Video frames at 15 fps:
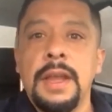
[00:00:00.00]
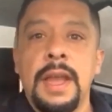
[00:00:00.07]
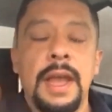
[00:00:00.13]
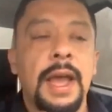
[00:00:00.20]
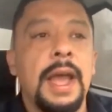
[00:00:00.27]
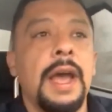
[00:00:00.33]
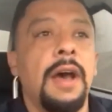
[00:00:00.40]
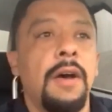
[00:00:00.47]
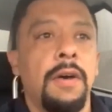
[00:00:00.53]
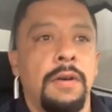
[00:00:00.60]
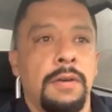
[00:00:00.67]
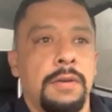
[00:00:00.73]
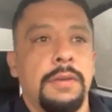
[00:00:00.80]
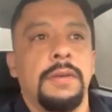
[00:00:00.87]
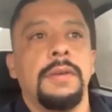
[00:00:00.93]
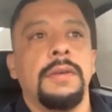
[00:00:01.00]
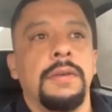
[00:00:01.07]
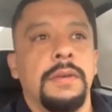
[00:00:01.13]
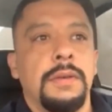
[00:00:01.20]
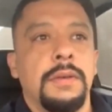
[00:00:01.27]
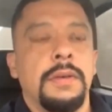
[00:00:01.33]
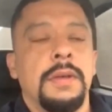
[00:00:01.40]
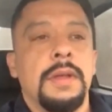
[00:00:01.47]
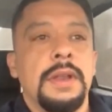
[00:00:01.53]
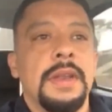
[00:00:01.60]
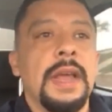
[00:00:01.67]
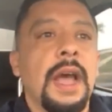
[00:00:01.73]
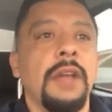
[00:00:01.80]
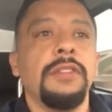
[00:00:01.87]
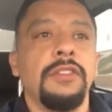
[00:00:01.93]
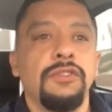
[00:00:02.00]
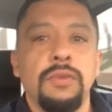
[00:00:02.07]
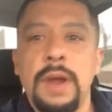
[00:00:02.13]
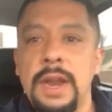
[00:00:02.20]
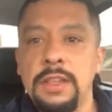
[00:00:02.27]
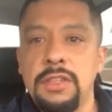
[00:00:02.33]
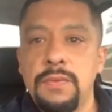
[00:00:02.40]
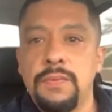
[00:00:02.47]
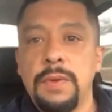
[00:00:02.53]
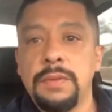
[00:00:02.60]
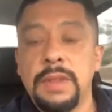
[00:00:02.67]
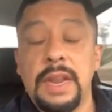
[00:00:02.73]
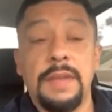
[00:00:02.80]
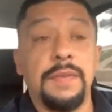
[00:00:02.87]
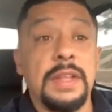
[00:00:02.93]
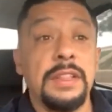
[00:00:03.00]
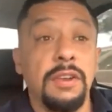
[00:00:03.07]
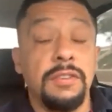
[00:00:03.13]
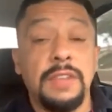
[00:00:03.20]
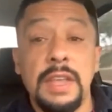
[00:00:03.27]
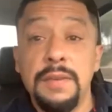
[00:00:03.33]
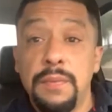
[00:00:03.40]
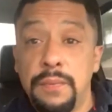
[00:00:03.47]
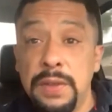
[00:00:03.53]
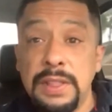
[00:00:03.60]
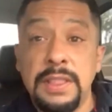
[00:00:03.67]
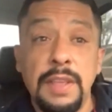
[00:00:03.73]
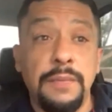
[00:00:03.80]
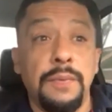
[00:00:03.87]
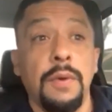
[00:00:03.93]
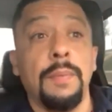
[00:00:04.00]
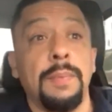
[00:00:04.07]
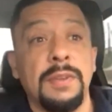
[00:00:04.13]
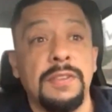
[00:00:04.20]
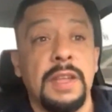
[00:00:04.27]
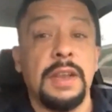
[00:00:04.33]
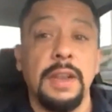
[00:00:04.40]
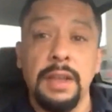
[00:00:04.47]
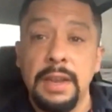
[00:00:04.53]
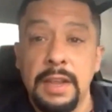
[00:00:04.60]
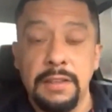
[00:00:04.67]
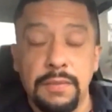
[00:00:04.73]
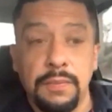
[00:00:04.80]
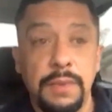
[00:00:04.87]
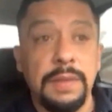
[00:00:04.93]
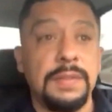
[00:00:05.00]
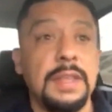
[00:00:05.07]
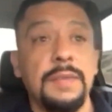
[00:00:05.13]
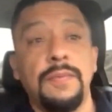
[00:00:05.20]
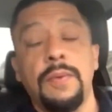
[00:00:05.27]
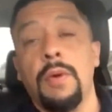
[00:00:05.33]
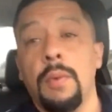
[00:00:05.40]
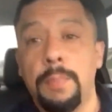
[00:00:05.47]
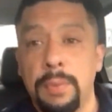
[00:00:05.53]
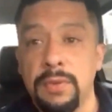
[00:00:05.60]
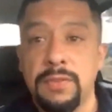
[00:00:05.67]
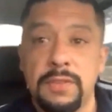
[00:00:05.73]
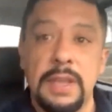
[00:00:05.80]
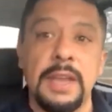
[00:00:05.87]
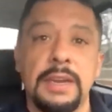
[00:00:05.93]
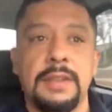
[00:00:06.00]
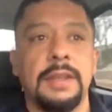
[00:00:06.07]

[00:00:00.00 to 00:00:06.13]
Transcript: how now the strategy from the left, and they're saying 54%, look at this, 54%